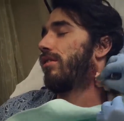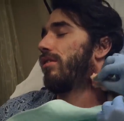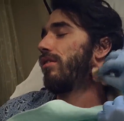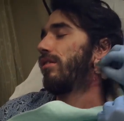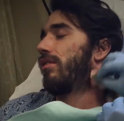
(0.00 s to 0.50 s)

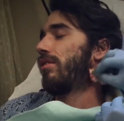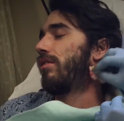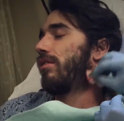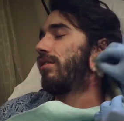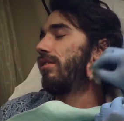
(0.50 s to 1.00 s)

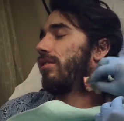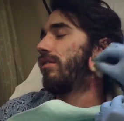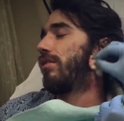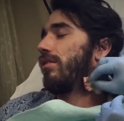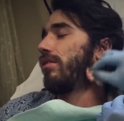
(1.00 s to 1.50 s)

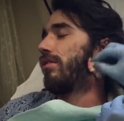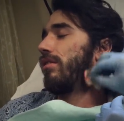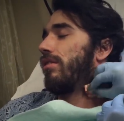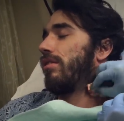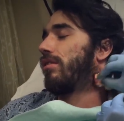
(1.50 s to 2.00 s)

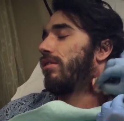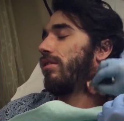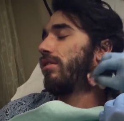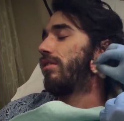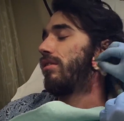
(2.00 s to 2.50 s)

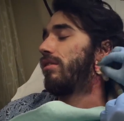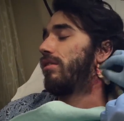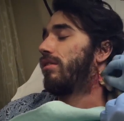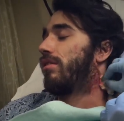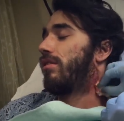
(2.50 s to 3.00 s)

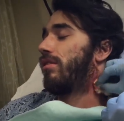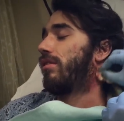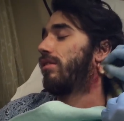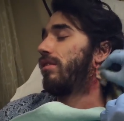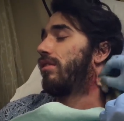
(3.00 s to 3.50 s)

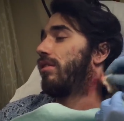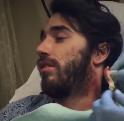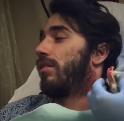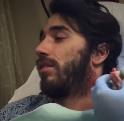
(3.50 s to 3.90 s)
[no speech]